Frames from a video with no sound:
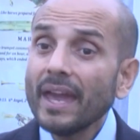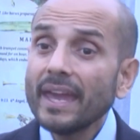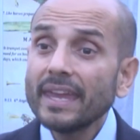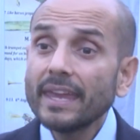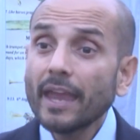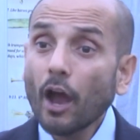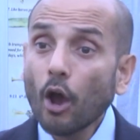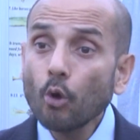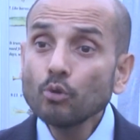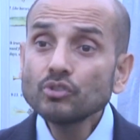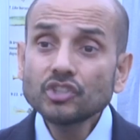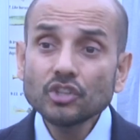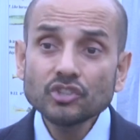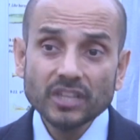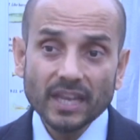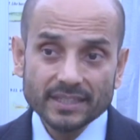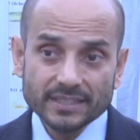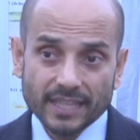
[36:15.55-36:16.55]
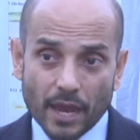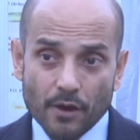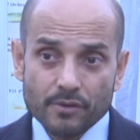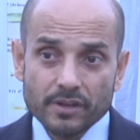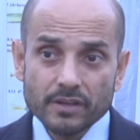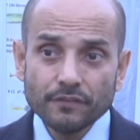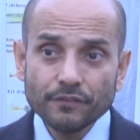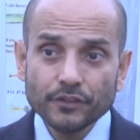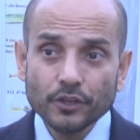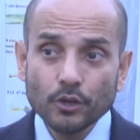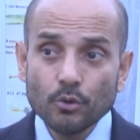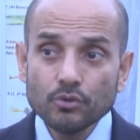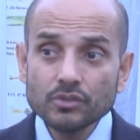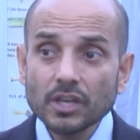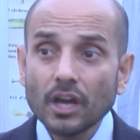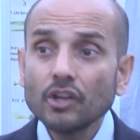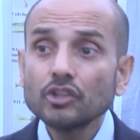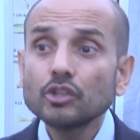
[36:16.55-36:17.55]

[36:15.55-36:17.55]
He holds to sectarian views.